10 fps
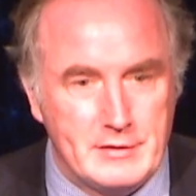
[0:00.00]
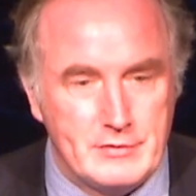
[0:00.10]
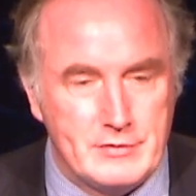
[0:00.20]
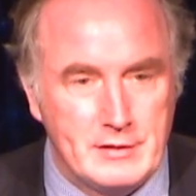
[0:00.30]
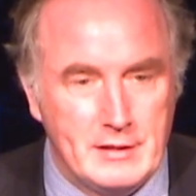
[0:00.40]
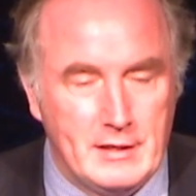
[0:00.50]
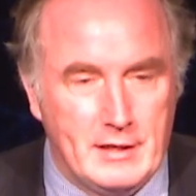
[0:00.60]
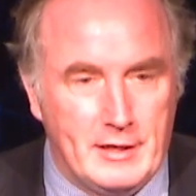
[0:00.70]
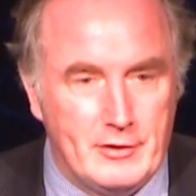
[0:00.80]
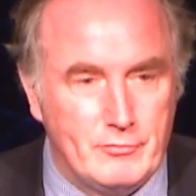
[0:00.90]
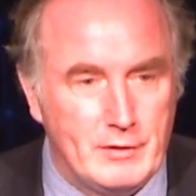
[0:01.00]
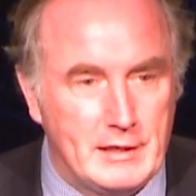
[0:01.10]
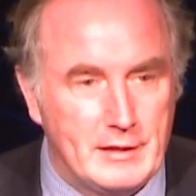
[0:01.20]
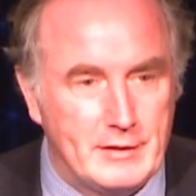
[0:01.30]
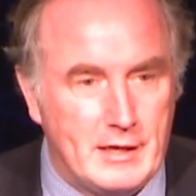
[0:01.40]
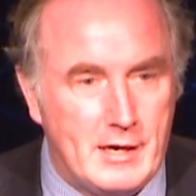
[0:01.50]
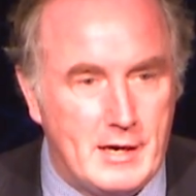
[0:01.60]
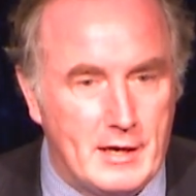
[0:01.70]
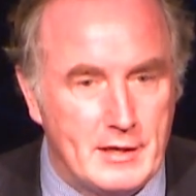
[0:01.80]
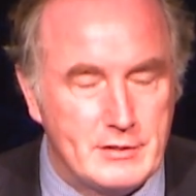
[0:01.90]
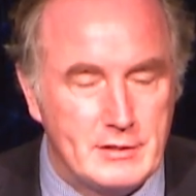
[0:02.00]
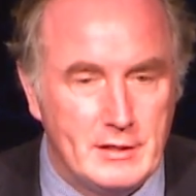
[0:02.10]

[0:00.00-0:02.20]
is uh, really at the heart